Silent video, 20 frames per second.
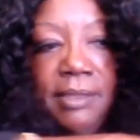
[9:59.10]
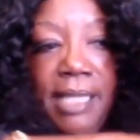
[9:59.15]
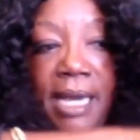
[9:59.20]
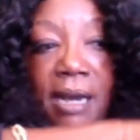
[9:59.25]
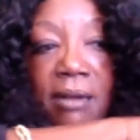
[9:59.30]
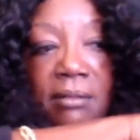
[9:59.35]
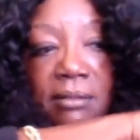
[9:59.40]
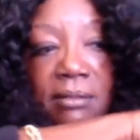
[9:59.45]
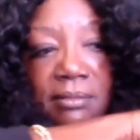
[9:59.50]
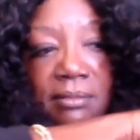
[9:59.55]

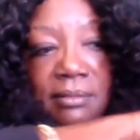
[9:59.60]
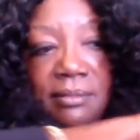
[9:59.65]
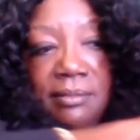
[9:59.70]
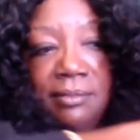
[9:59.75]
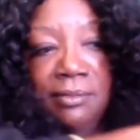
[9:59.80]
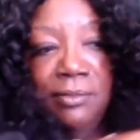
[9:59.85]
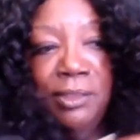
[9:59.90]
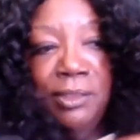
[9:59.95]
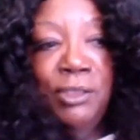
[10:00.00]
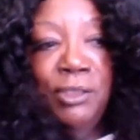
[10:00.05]
Now,
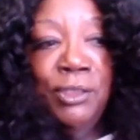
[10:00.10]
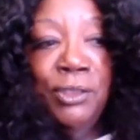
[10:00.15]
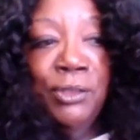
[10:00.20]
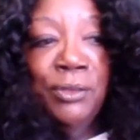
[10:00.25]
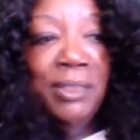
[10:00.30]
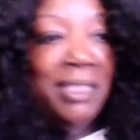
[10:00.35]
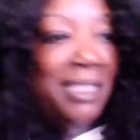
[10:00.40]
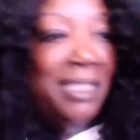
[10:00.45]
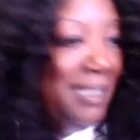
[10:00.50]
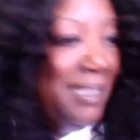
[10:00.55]
when you
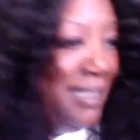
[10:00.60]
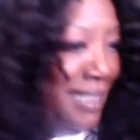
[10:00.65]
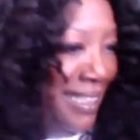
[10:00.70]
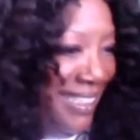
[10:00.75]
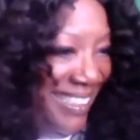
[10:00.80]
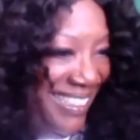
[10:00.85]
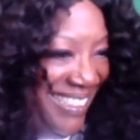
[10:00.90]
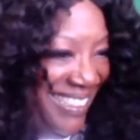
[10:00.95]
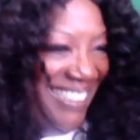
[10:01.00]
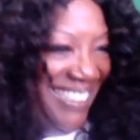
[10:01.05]
do
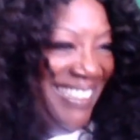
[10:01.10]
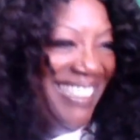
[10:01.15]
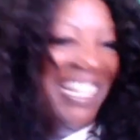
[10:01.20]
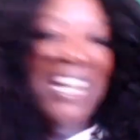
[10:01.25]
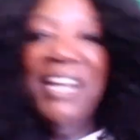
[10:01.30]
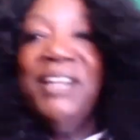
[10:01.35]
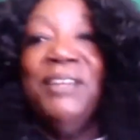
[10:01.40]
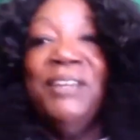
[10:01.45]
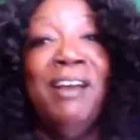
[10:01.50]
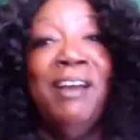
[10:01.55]
this,
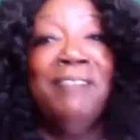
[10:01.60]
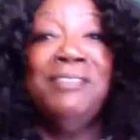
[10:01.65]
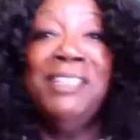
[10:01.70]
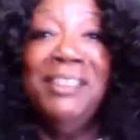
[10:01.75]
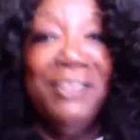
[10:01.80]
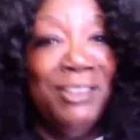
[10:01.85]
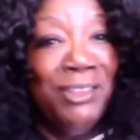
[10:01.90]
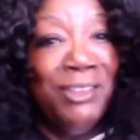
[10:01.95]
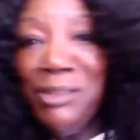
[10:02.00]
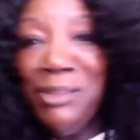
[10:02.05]
you have
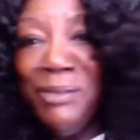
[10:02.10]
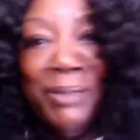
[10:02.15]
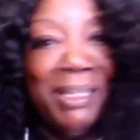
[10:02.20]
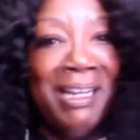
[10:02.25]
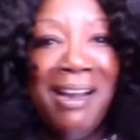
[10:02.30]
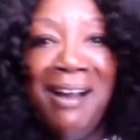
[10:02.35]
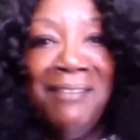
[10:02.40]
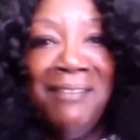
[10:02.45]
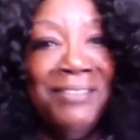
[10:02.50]
to either do it with